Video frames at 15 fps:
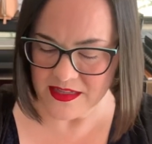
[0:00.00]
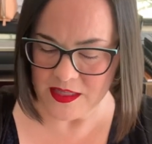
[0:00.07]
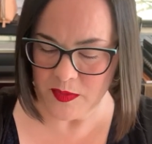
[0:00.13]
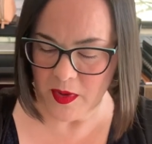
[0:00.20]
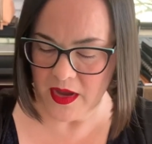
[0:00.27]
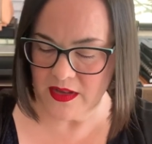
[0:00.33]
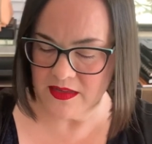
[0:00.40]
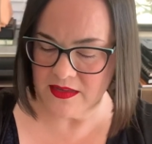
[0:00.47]

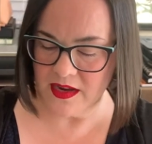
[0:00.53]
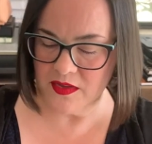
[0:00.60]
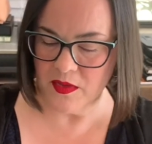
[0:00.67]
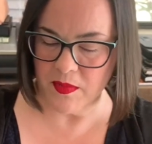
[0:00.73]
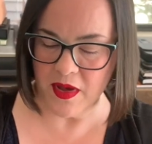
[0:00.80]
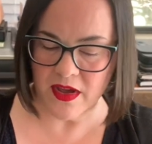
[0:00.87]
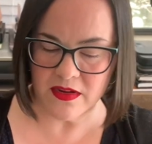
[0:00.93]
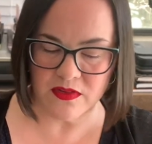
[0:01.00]
spot inside the
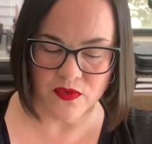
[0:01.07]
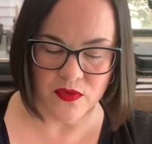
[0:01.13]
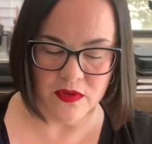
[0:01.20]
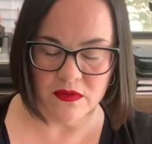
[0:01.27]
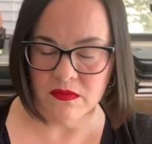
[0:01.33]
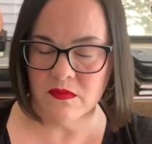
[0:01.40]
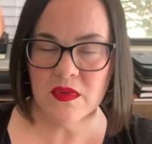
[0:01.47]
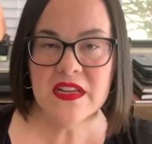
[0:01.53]
box
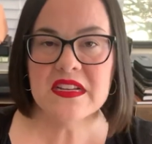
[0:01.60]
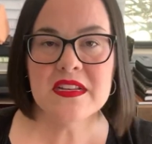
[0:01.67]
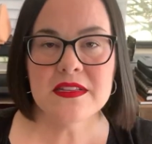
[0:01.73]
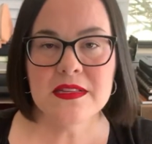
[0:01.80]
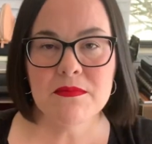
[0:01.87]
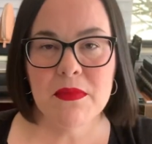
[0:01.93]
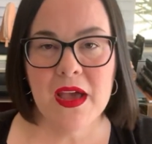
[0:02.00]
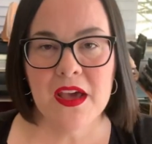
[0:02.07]
for it. It
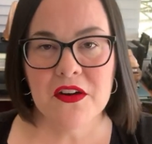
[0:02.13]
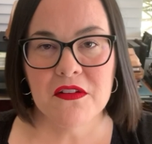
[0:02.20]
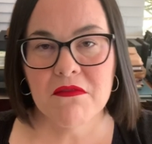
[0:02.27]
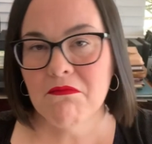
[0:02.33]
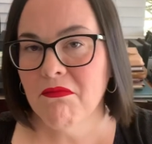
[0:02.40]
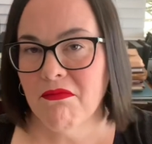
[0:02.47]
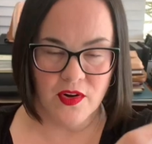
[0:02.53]
doesn't matter.